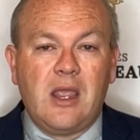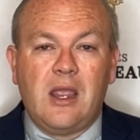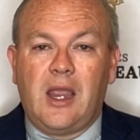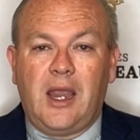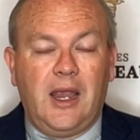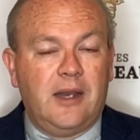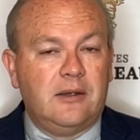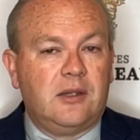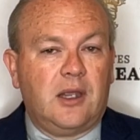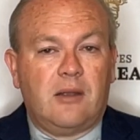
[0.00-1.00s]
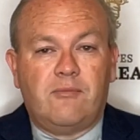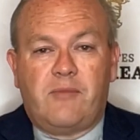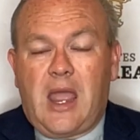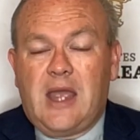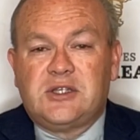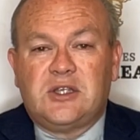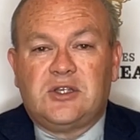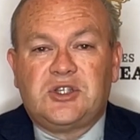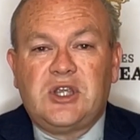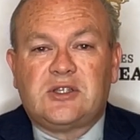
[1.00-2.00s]
And as it
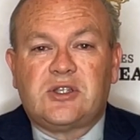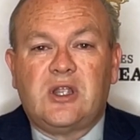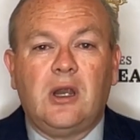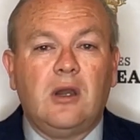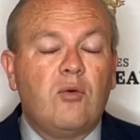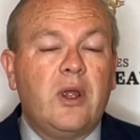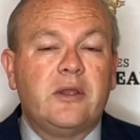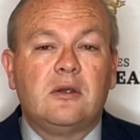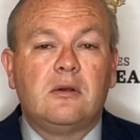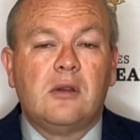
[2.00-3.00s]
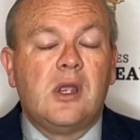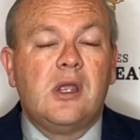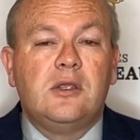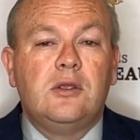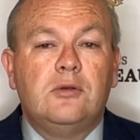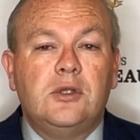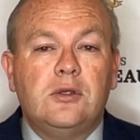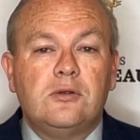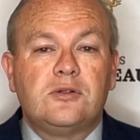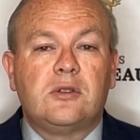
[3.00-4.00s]
sits there, whether you
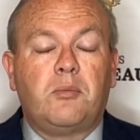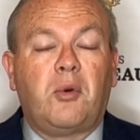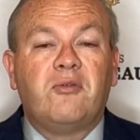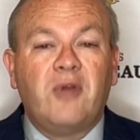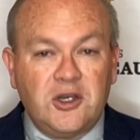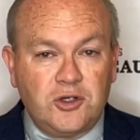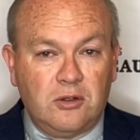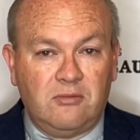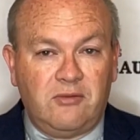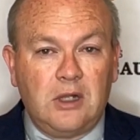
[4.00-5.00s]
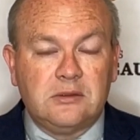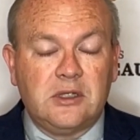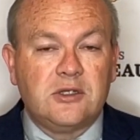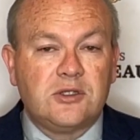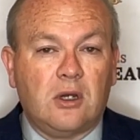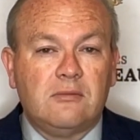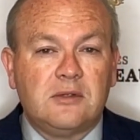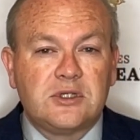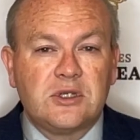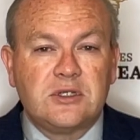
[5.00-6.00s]
use the professional vaulting
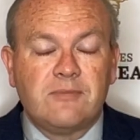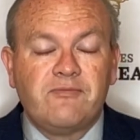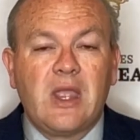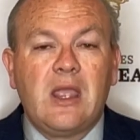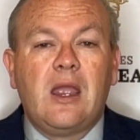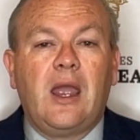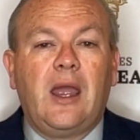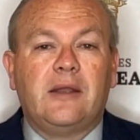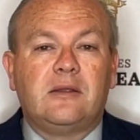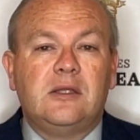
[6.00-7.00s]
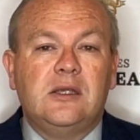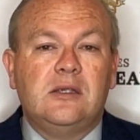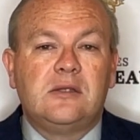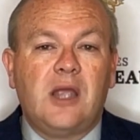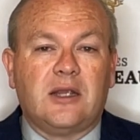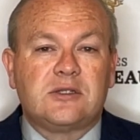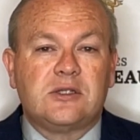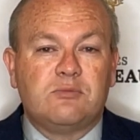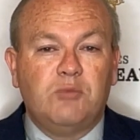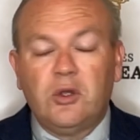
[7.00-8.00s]
services at the
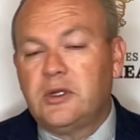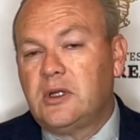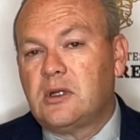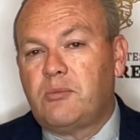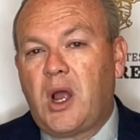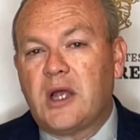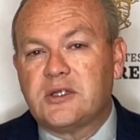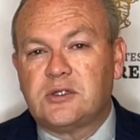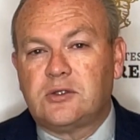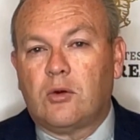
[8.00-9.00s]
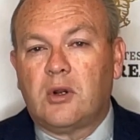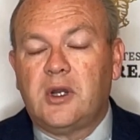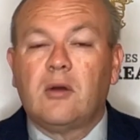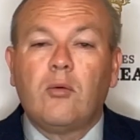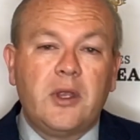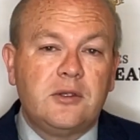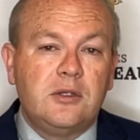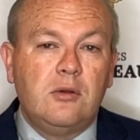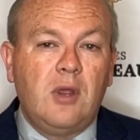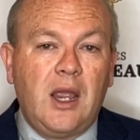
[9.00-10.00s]
Texas Bullion Depository or whether
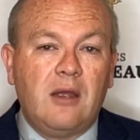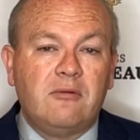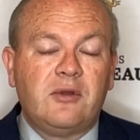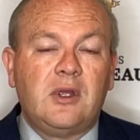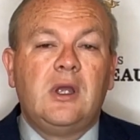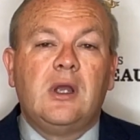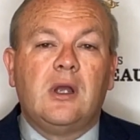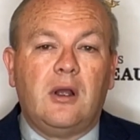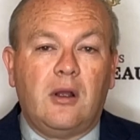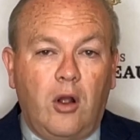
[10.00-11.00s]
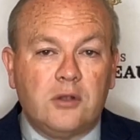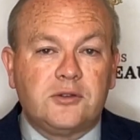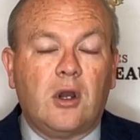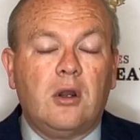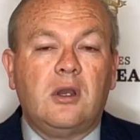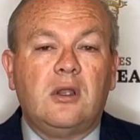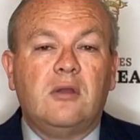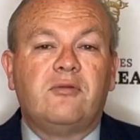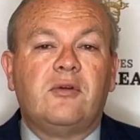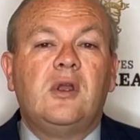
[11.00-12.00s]
you have
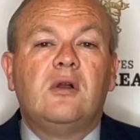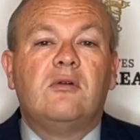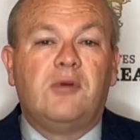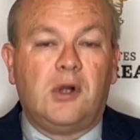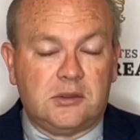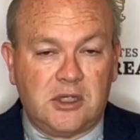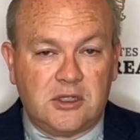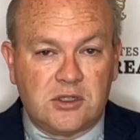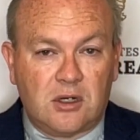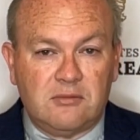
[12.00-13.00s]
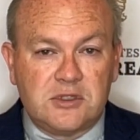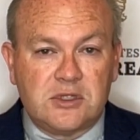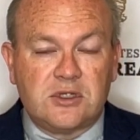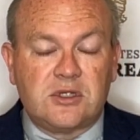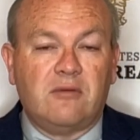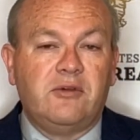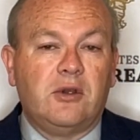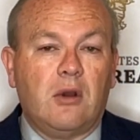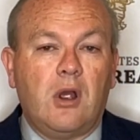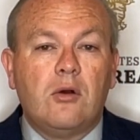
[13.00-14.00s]
alternative vaulting services of
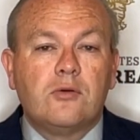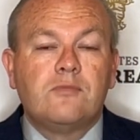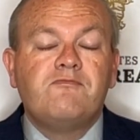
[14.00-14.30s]
your own,